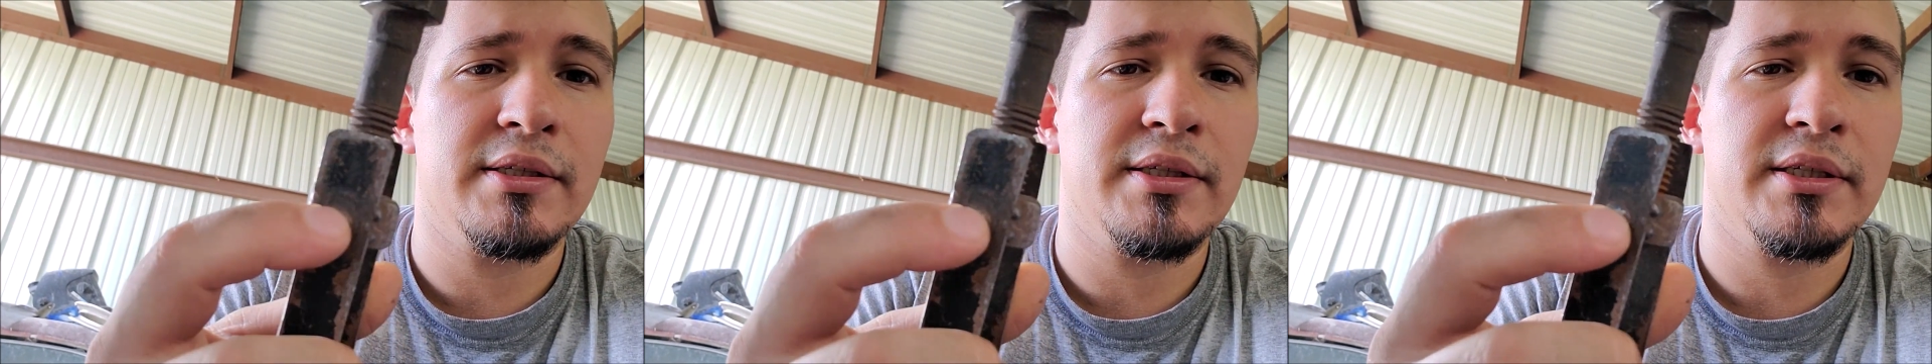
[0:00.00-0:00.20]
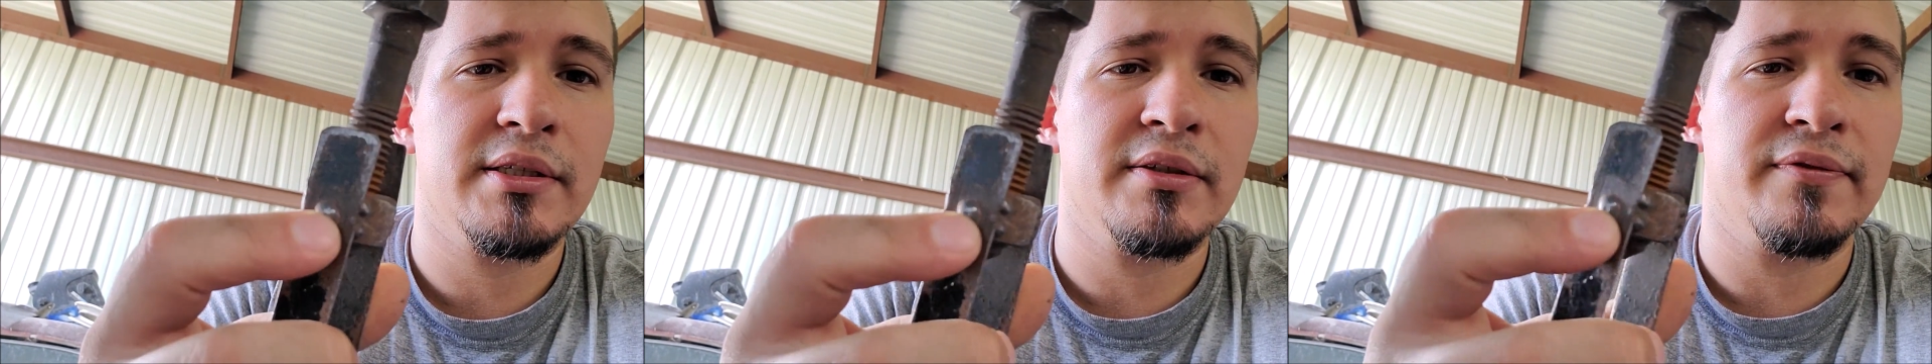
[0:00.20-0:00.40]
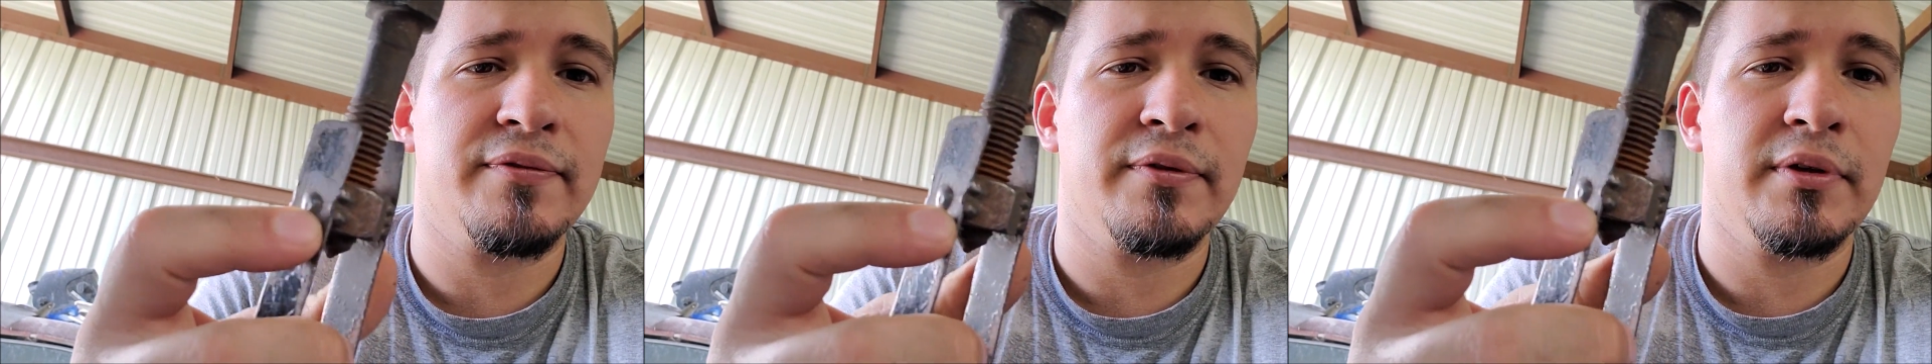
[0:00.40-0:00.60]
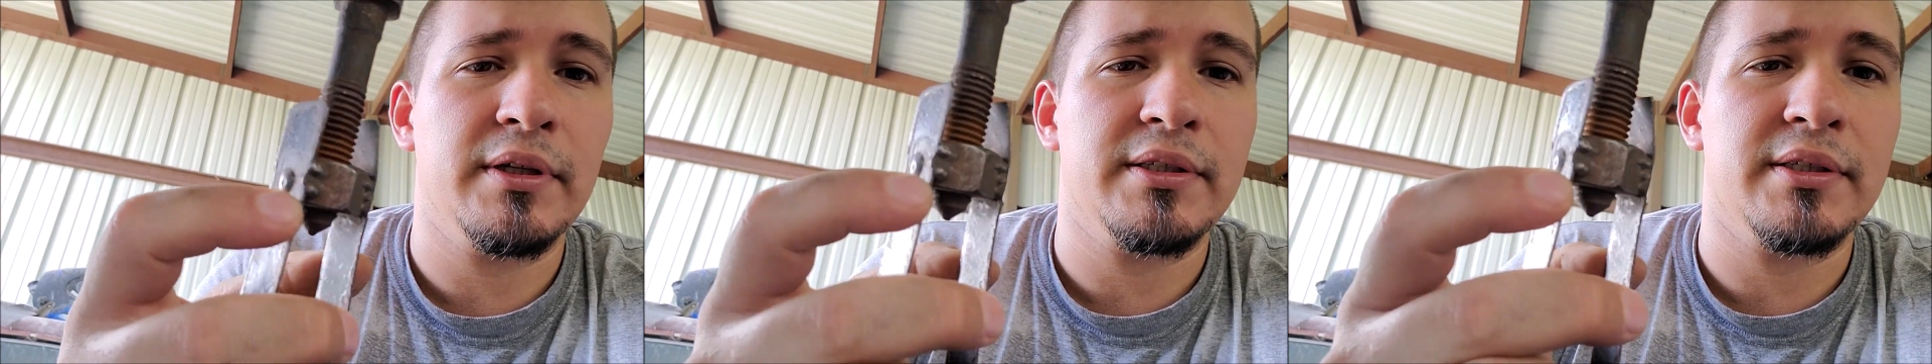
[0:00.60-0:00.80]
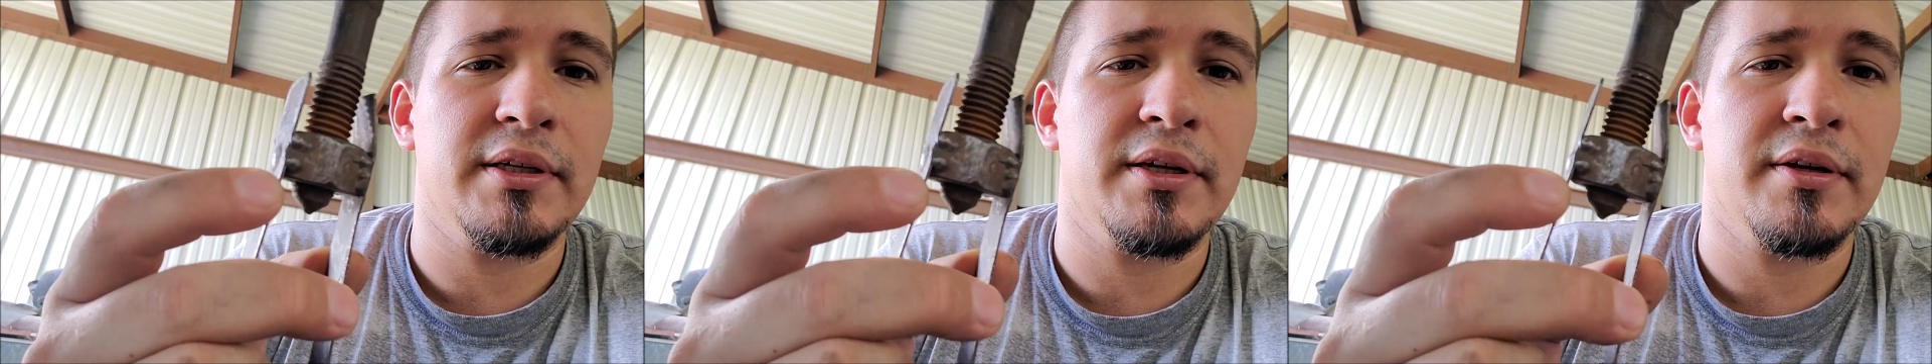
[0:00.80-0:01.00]
just to fully
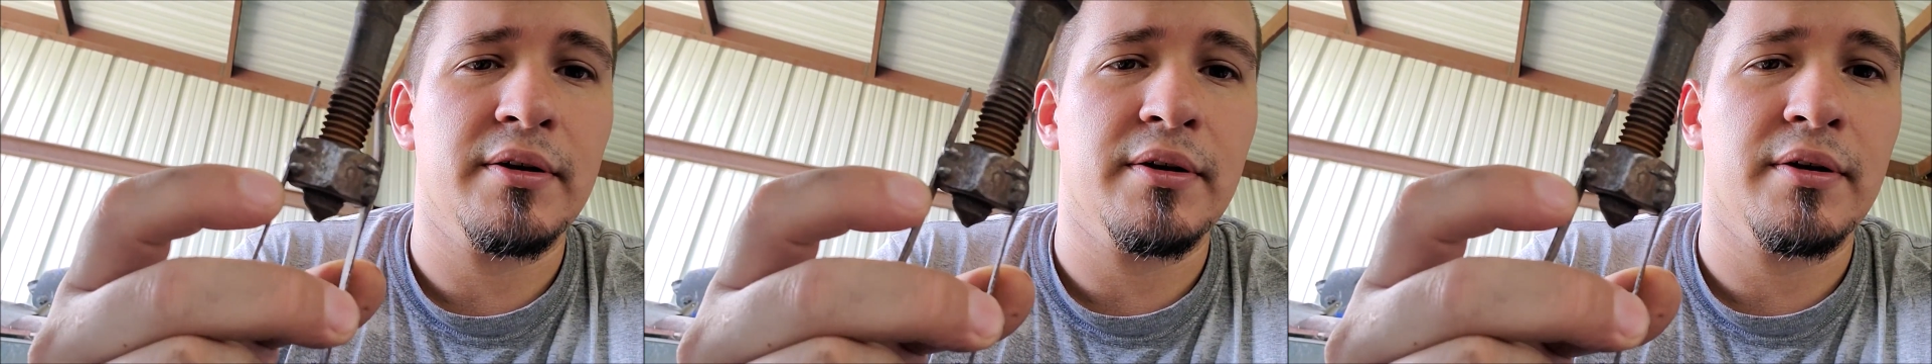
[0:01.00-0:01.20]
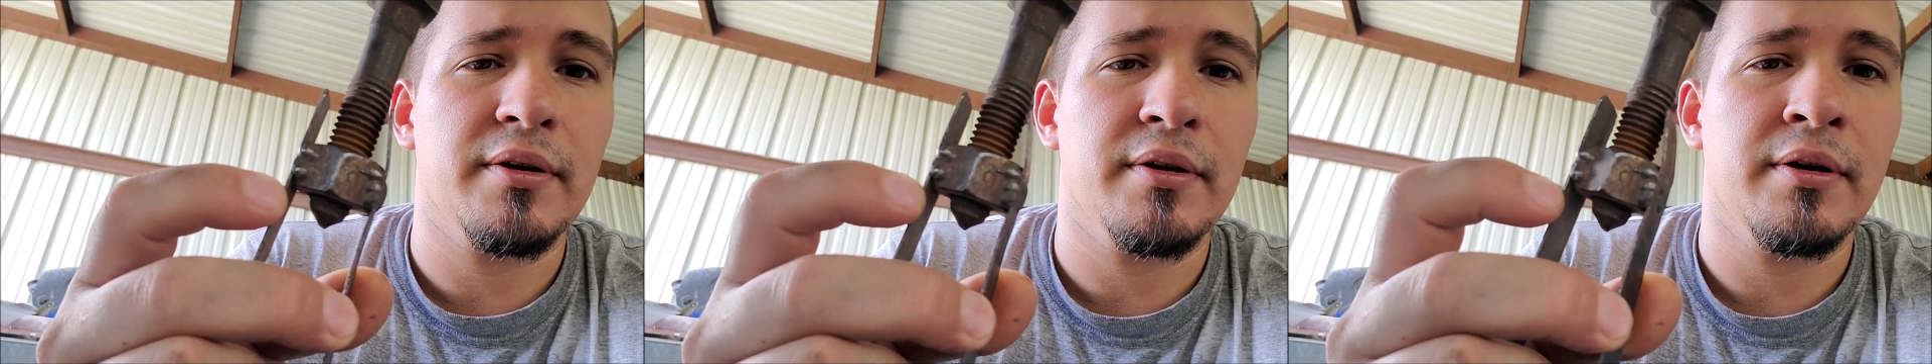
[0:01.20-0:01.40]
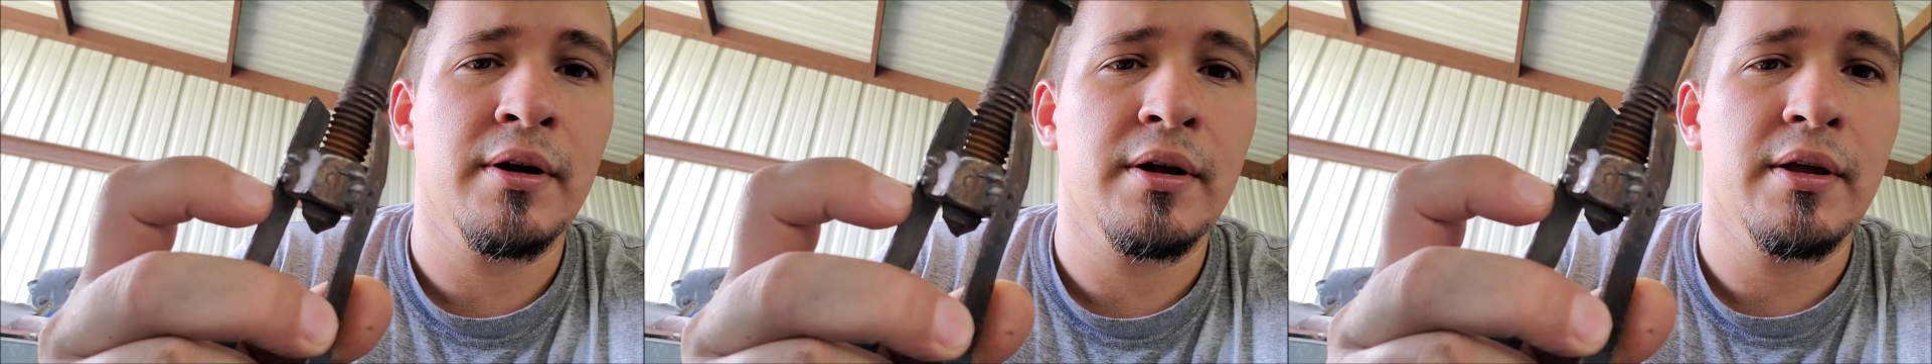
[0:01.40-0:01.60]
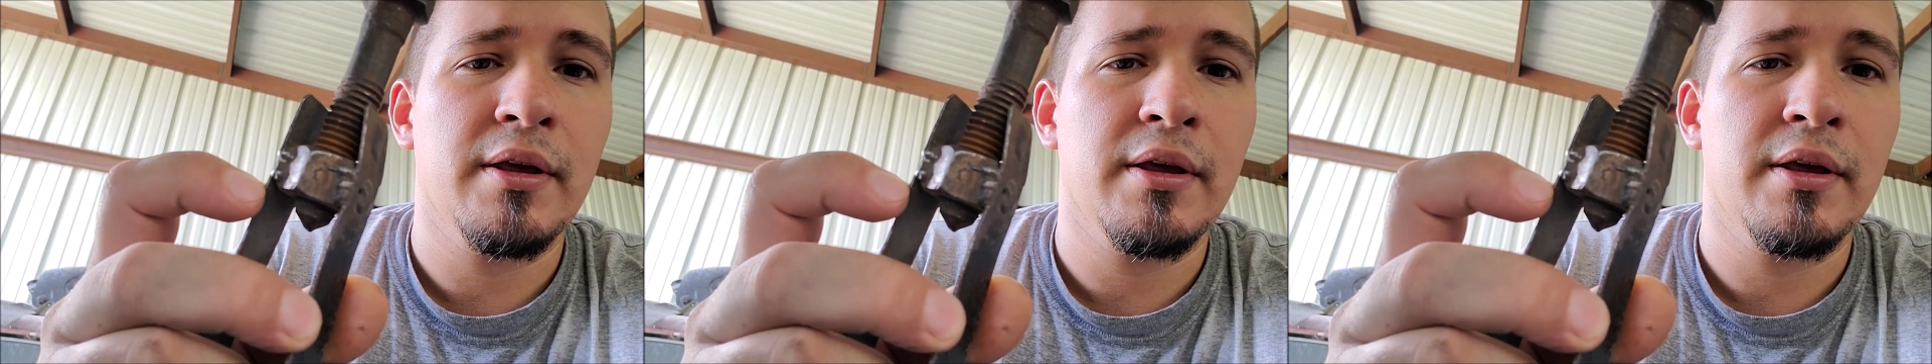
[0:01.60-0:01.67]
secure